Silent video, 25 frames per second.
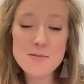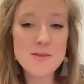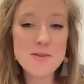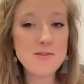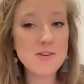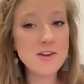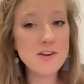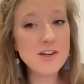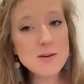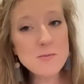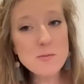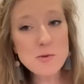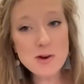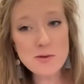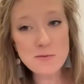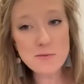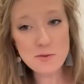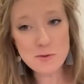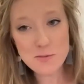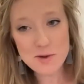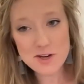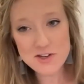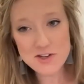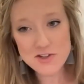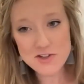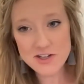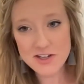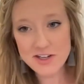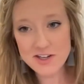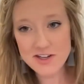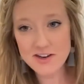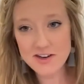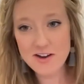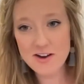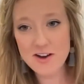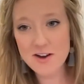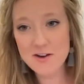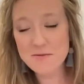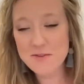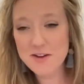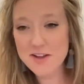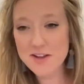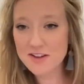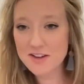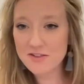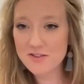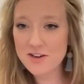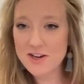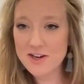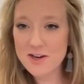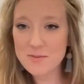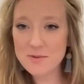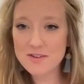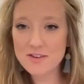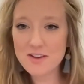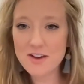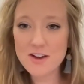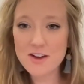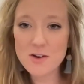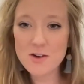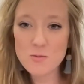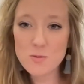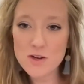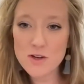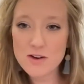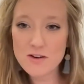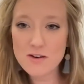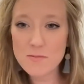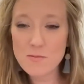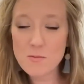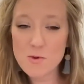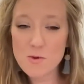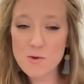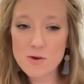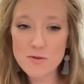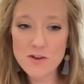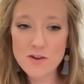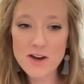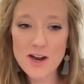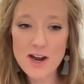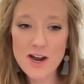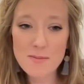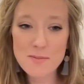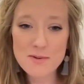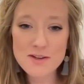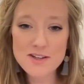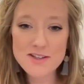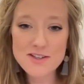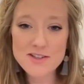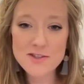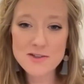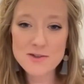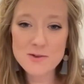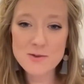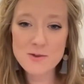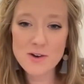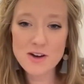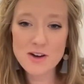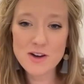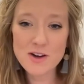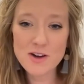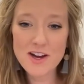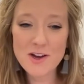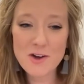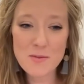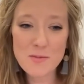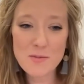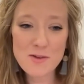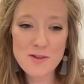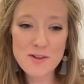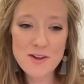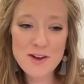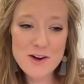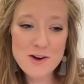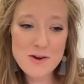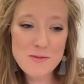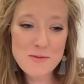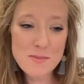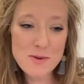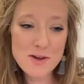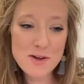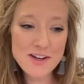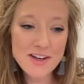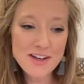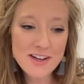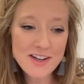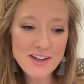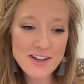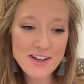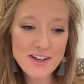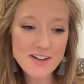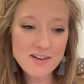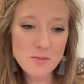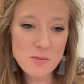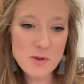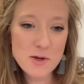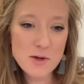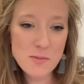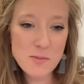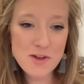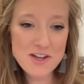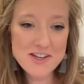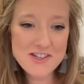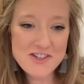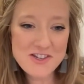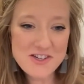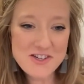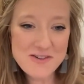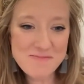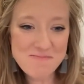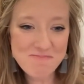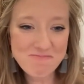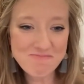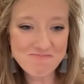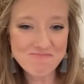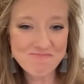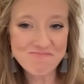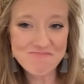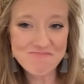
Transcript: If you need more information on FedEx or Amazon, we are more than happy to uh, help you there. But it's been a pleasure.